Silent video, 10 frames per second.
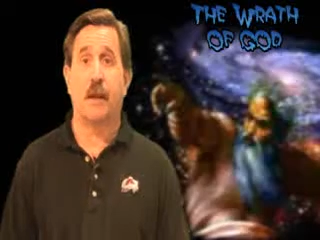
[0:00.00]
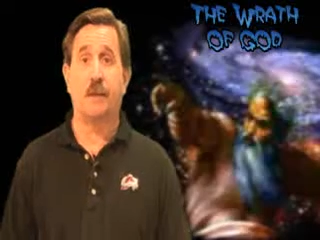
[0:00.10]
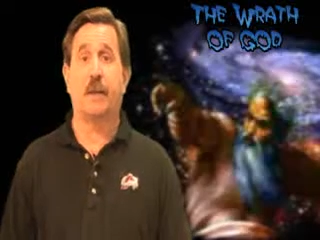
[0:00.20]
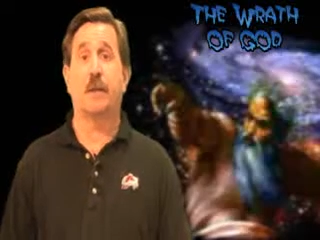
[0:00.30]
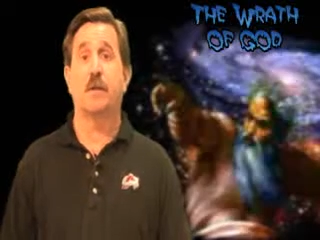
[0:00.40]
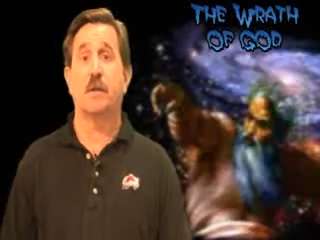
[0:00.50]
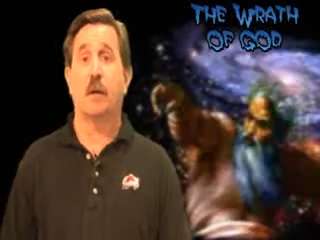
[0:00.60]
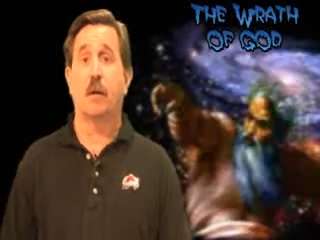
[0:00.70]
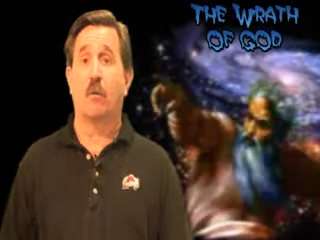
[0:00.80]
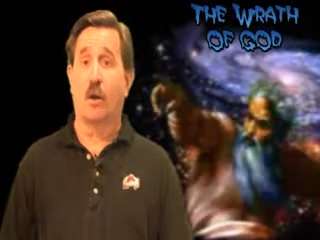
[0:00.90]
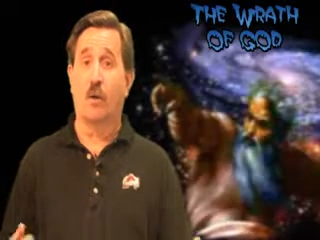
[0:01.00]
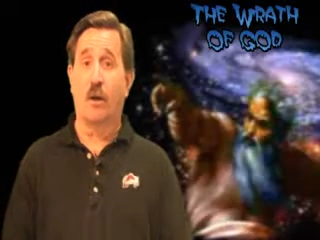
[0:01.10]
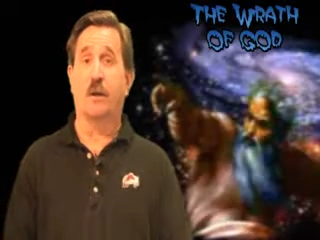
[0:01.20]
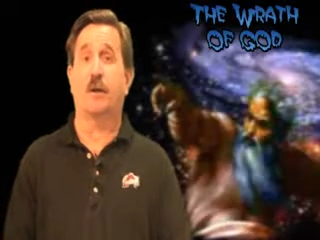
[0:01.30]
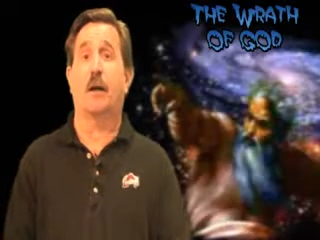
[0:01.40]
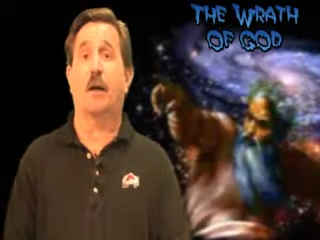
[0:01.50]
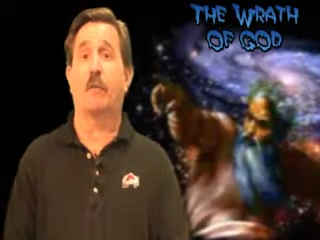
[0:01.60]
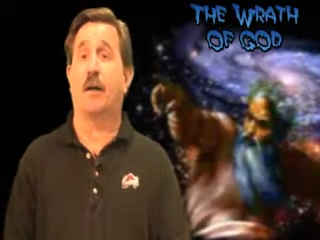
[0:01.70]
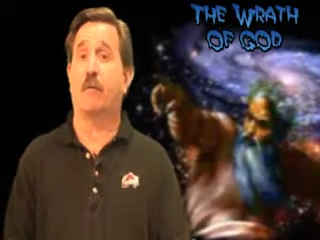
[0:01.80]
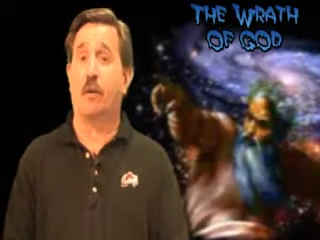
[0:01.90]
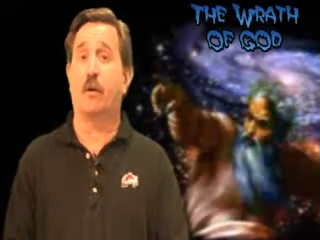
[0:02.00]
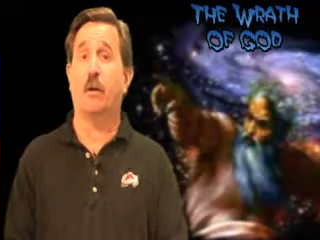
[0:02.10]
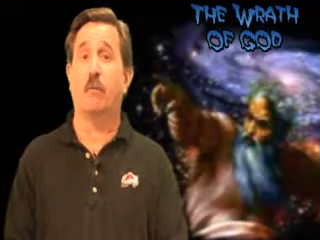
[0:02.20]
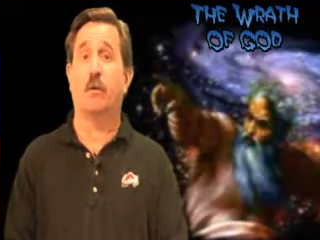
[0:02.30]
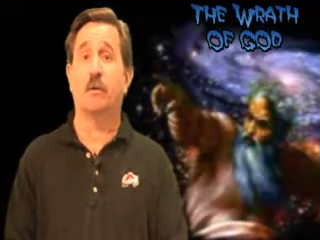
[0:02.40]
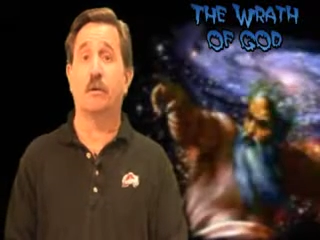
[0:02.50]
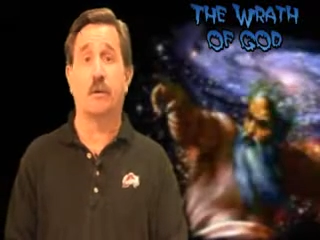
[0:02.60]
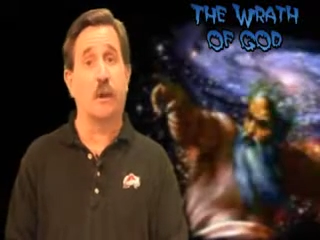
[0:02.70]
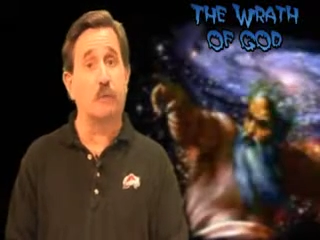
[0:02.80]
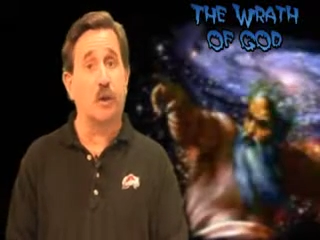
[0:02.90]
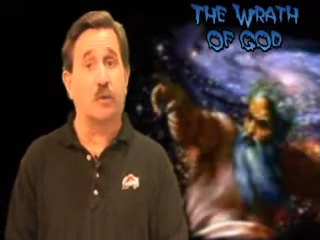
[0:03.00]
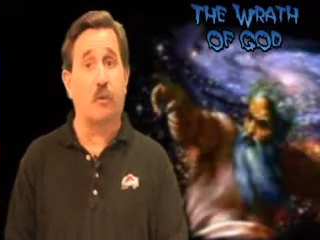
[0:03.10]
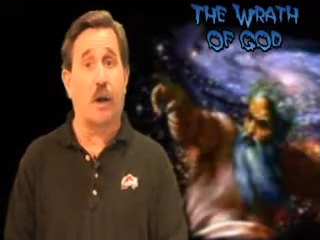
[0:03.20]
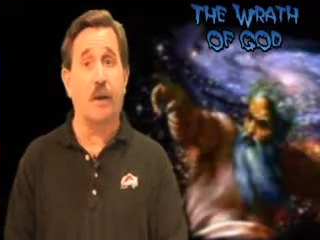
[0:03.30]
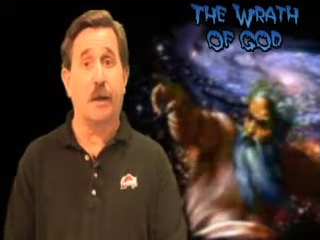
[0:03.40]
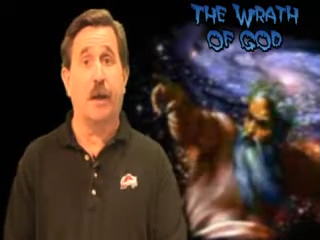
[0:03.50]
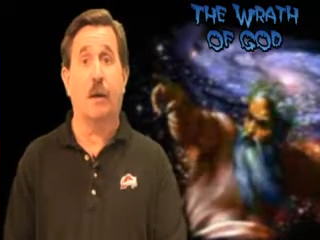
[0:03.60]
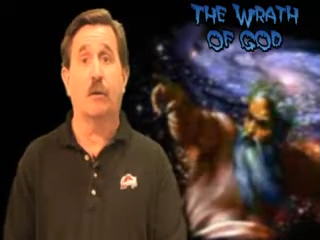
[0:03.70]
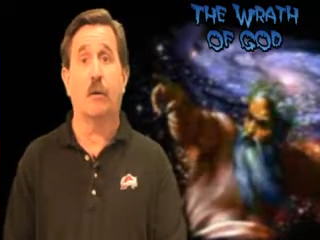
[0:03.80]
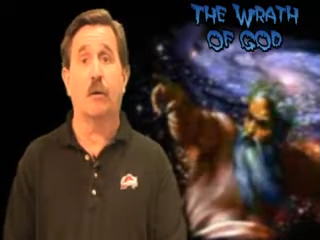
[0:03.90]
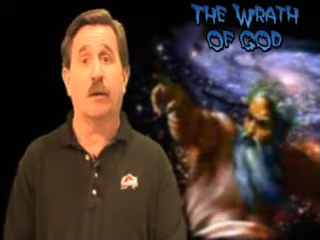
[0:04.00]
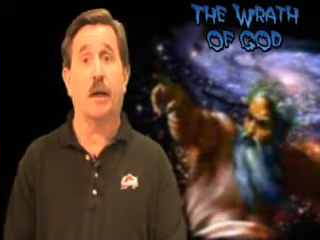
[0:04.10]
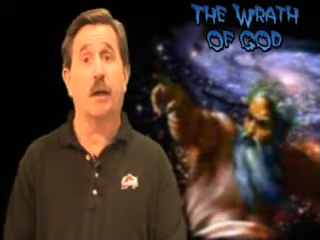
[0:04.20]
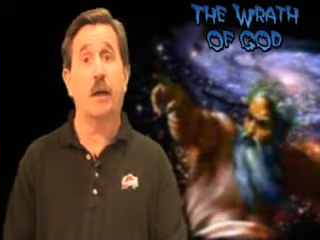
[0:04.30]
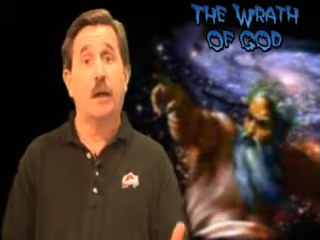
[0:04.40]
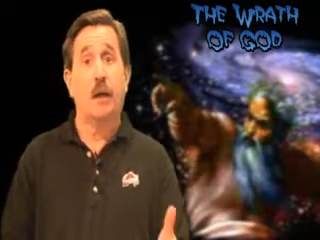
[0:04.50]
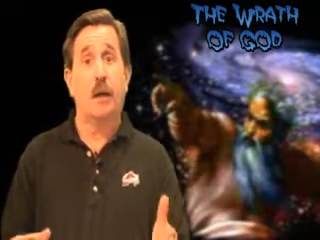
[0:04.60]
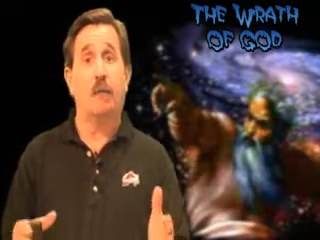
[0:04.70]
Hey teens, we're going to talk about a very important subject right now, okay?